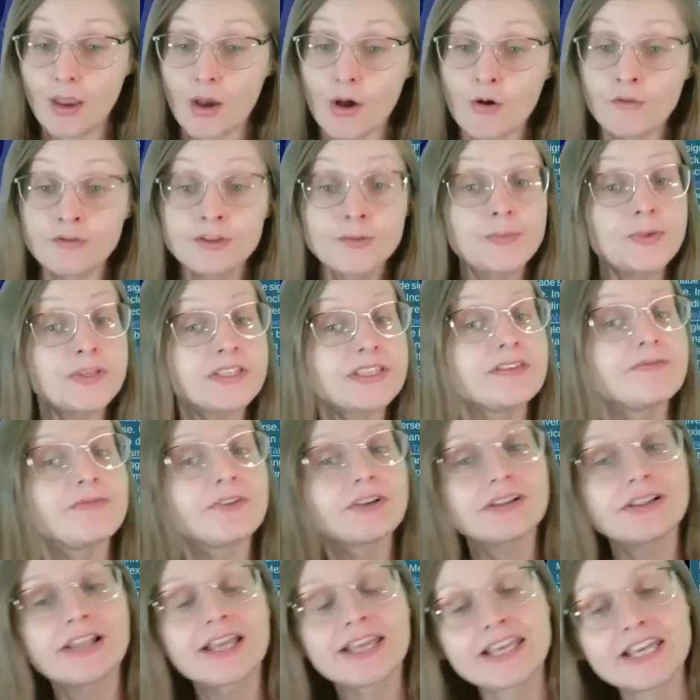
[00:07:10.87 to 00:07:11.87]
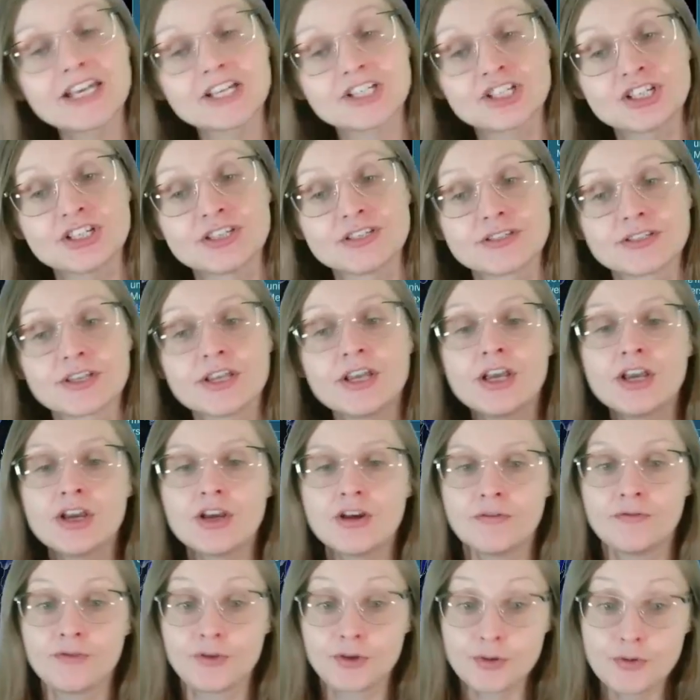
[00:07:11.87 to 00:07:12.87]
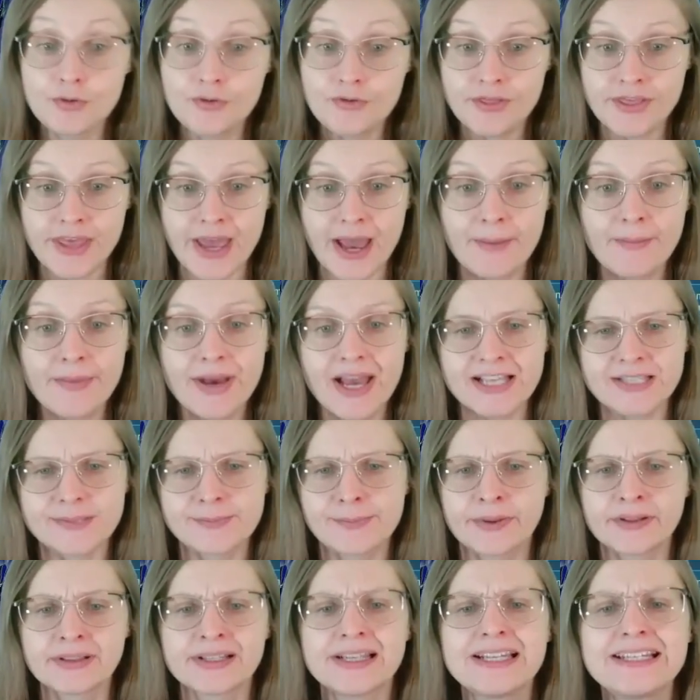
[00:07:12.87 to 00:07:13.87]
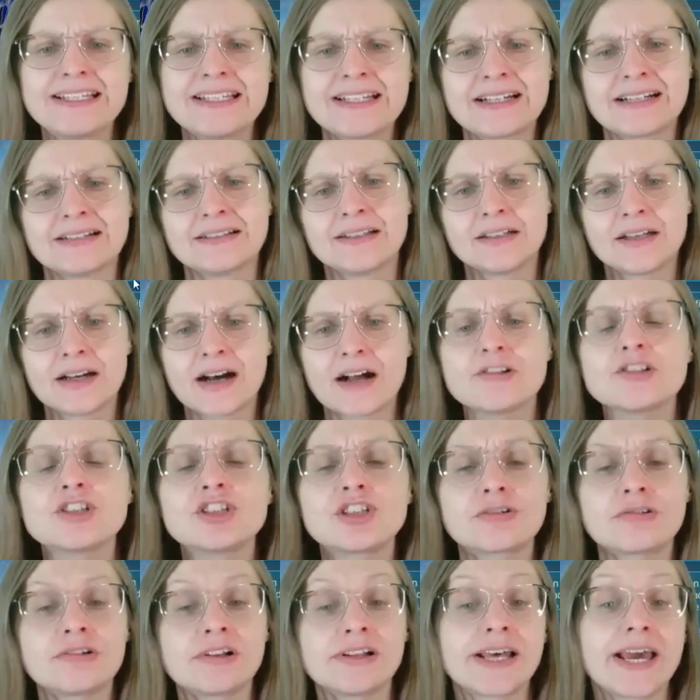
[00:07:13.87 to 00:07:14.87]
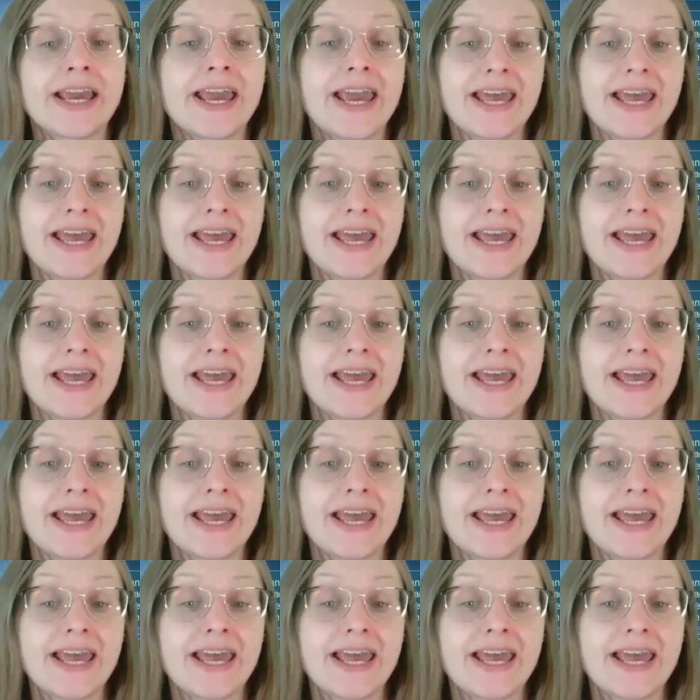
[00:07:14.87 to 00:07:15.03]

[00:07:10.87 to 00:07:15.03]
of specific locations, viewing them as politically, culturally,